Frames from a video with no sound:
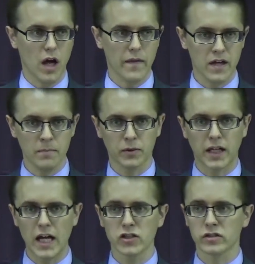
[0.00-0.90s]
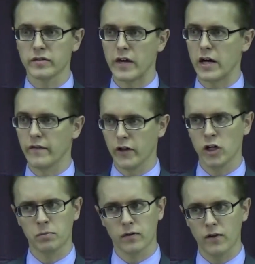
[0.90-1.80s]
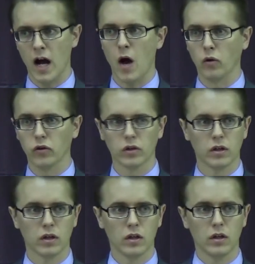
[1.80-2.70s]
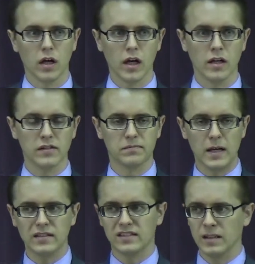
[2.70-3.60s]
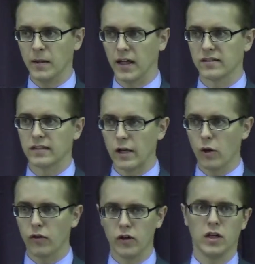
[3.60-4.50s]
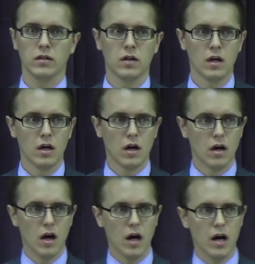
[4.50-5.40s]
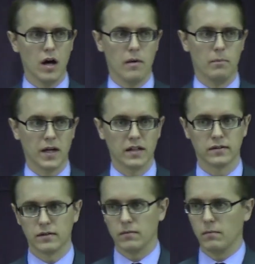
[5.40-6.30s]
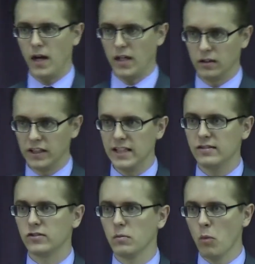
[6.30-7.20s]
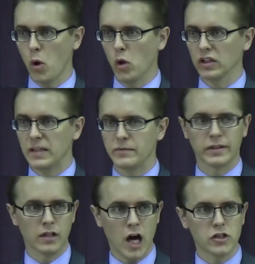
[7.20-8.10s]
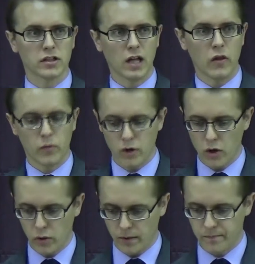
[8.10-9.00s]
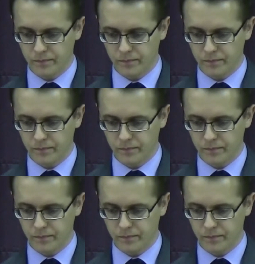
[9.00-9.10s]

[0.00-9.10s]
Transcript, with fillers: And the implications of that are very profound. And it may seem like a subtle thing, uh, but it, it leads to more leaps in logic down the road.